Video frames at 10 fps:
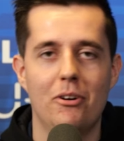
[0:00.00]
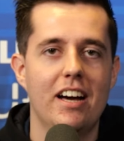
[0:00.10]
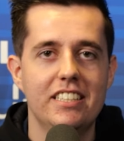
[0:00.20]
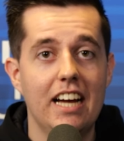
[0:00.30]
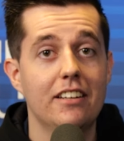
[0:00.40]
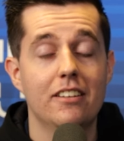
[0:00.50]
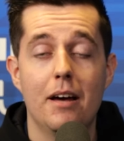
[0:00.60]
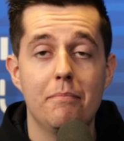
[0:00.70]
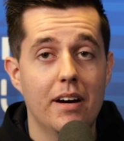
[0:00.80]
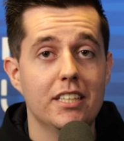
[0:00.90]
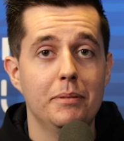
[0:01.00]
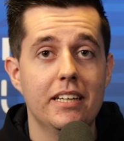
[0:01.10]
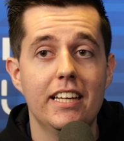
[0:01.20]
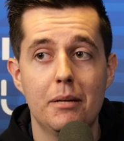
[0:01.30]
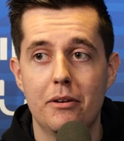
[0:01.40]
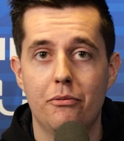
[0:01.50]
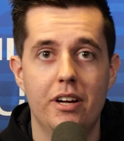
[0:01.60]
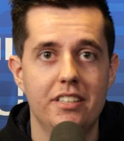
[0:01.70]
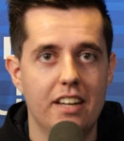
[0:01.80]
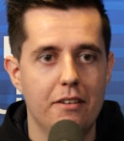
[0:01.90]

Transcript: Well, actually, I, don't, I, I speak a little bit of French.